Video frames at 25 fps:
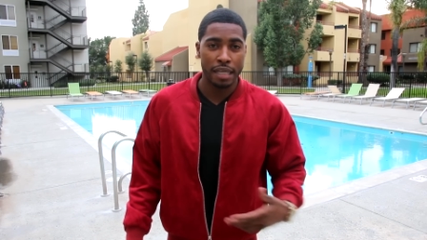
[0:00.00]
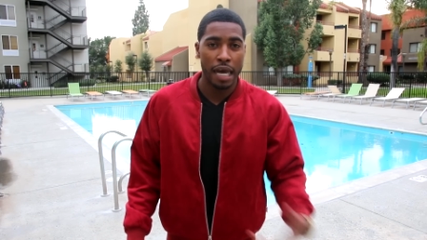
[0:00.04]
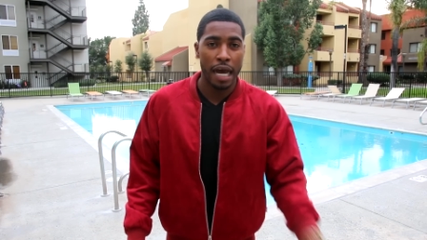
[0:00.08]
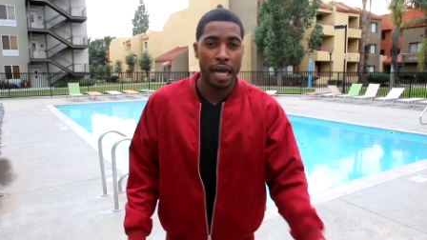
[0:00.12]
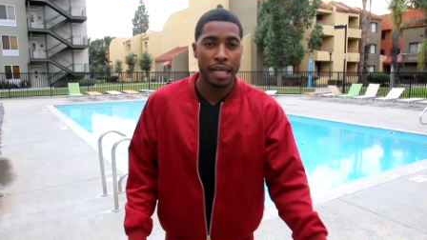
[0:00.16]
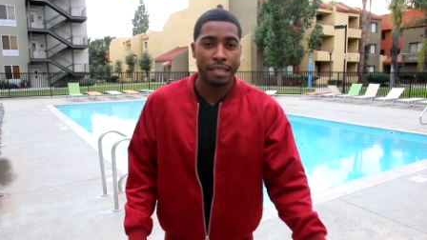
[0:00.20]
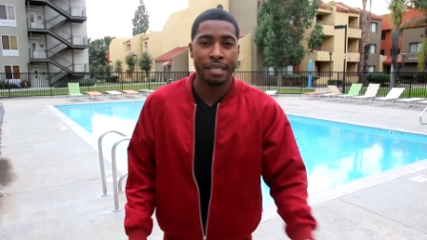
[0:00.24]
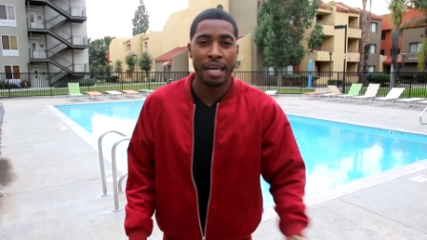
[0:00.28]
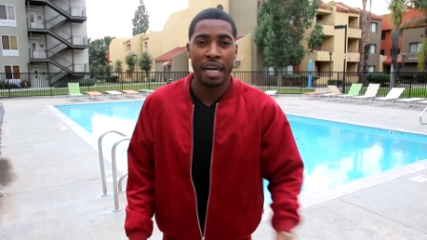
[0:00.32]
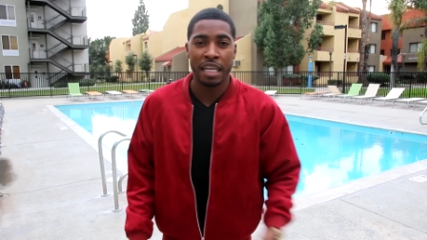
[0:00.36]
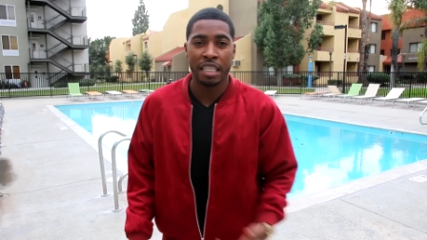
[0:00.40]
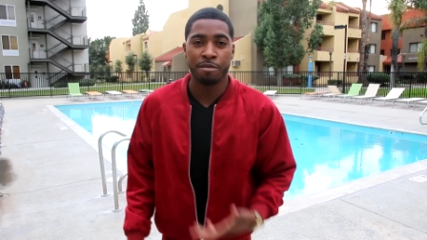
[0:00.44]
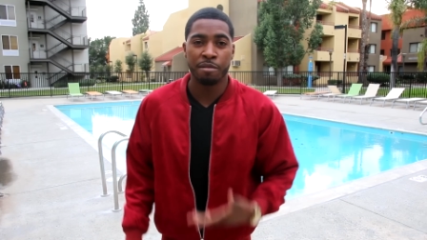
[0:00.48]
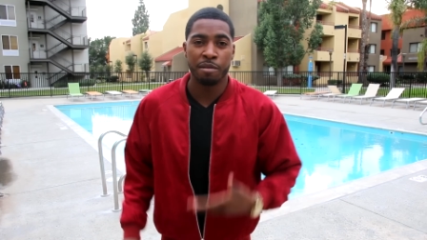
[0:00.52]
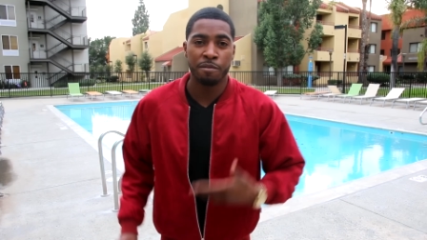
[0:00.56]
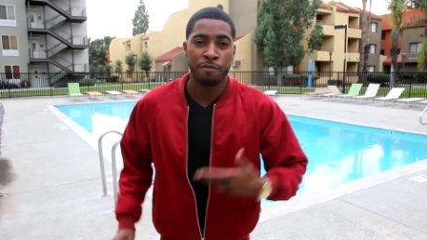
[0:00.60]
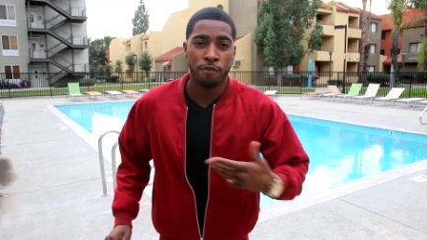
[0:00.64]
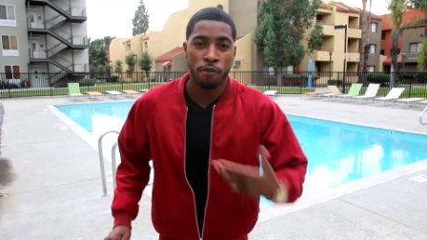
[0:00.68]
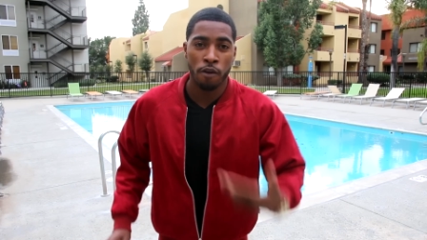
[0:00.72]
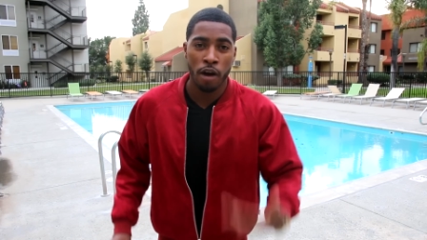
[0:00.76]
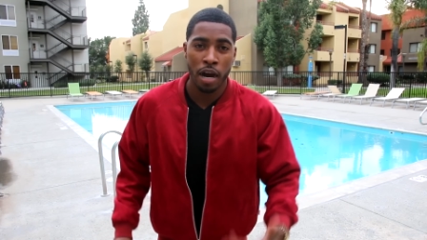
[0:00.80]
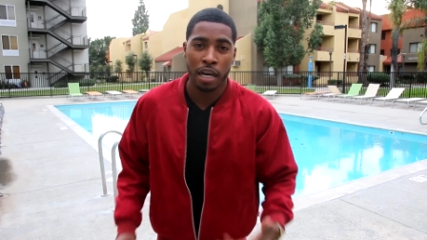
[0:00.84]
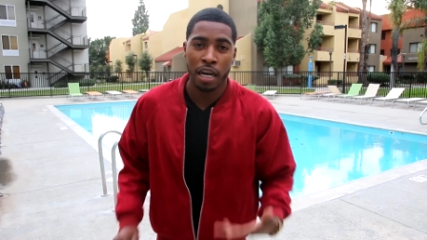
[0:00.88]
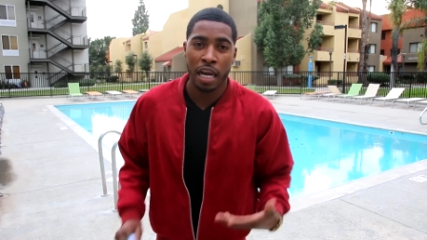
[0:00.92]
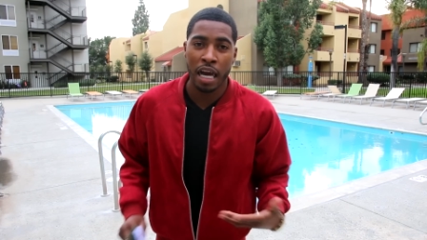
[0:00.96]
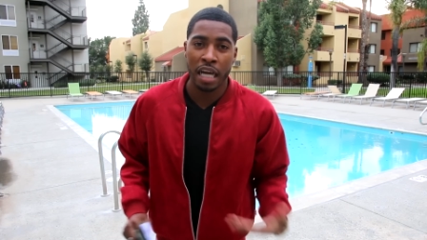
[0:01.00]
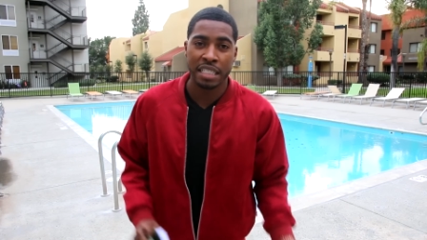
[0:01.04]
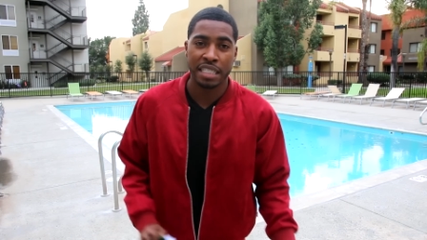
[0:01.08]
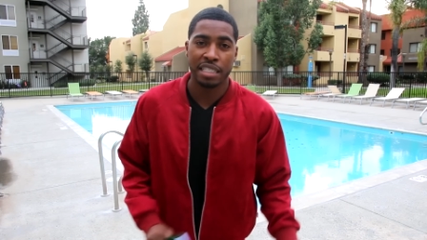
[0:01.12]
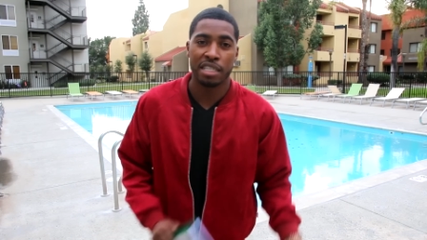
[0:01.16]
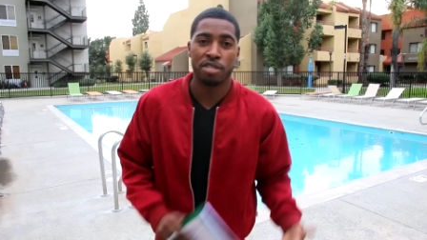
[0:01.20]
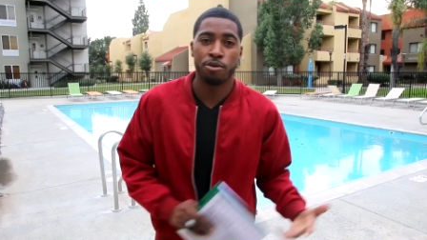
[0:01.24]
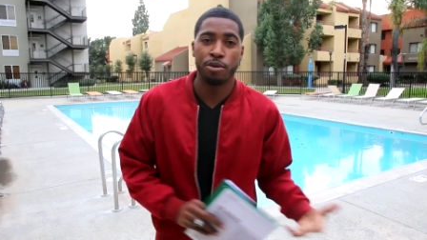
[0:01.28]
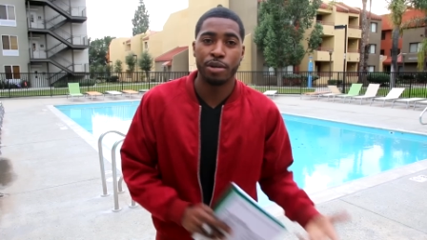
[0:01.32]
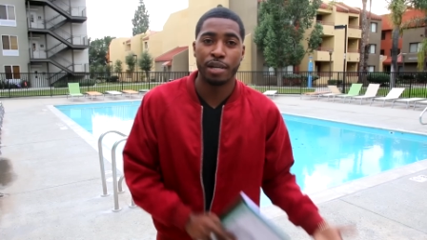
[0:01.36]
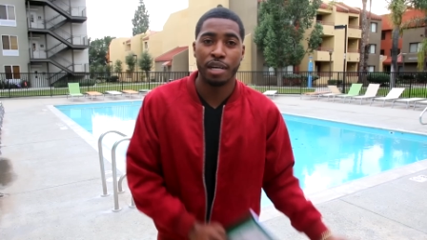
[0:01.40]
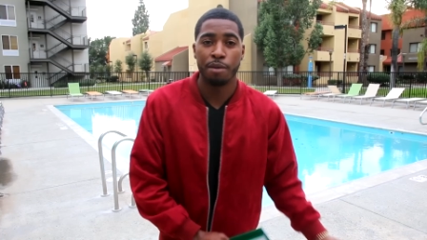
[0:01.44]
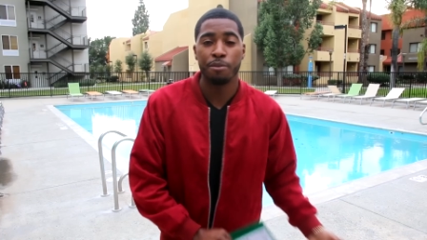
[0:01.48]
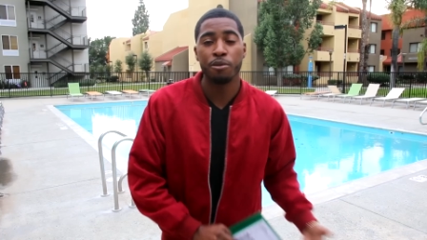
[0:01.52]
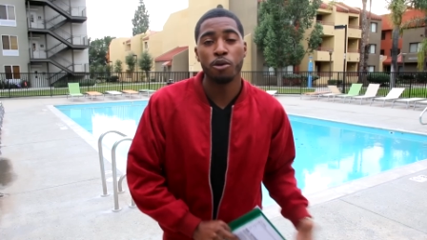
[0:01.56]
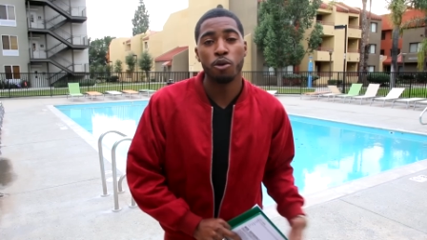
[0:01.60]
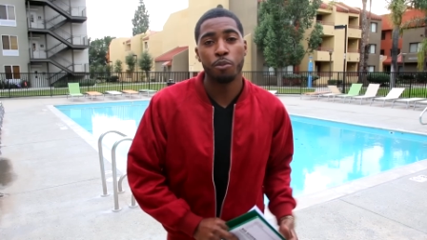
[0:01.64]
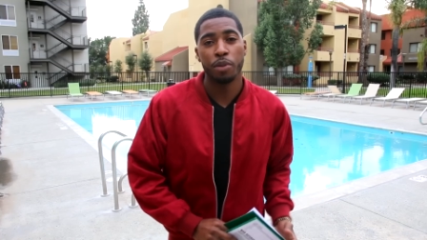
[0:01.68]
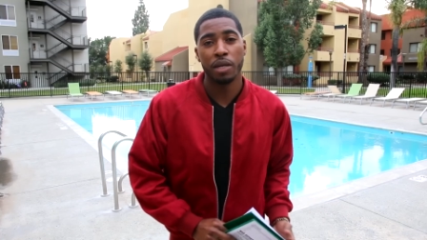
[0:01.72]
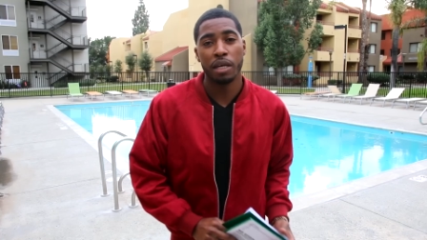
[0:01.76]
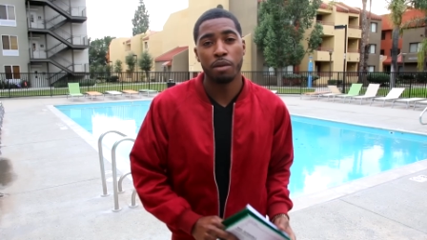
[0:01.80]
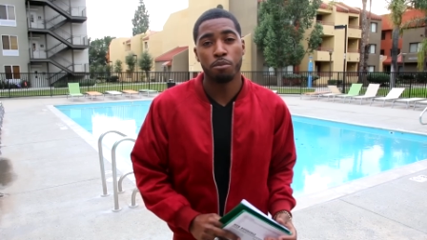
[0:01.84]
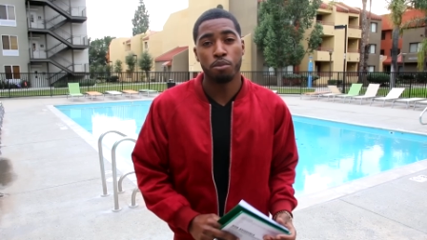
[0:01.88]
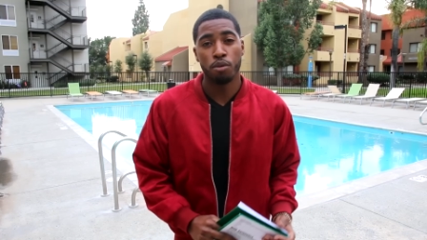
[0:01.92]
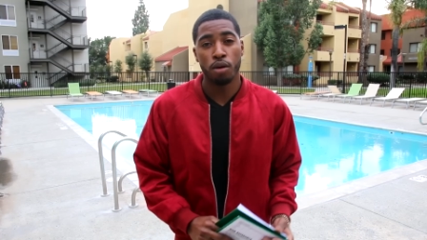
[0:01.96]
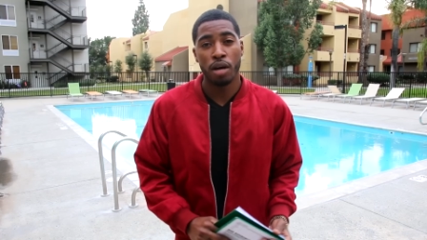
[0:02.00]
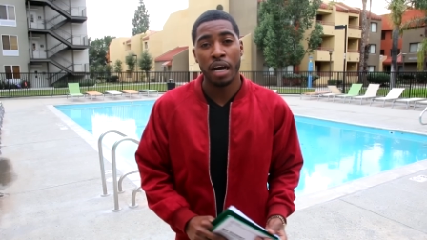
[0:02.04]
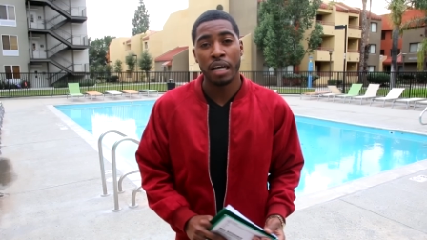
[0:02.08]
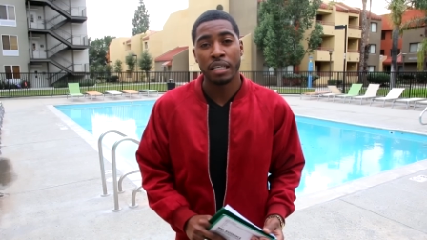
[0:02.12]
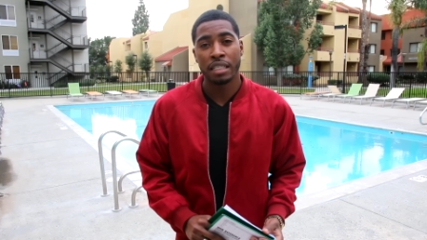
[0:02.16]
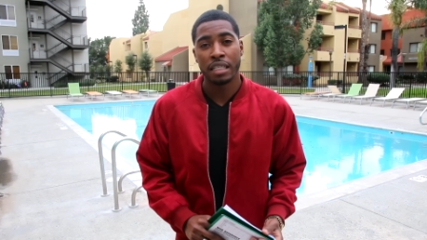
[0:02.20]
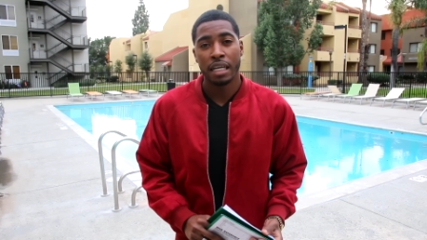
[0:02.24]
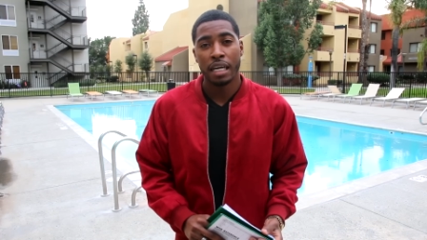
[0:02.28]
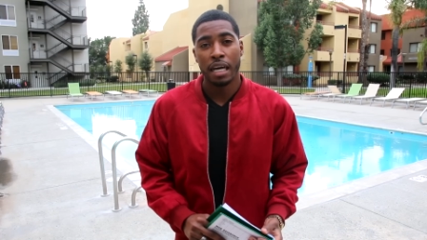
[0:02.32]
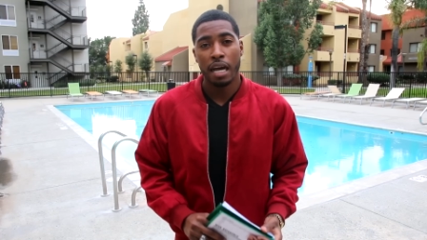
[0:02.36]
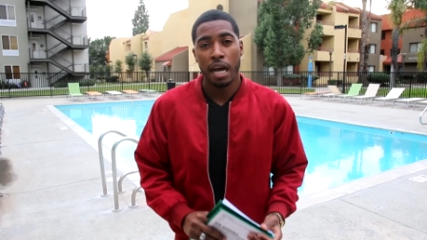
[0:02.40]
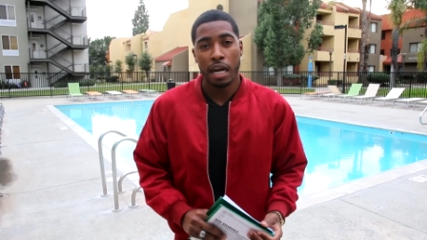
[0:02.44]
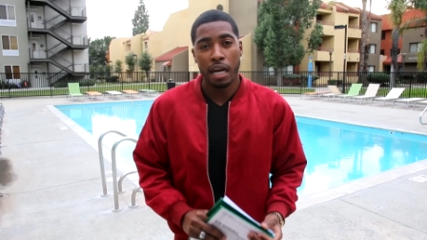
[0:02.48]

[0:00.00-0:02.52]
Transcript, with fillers: contacted before I launched the 3WP brush.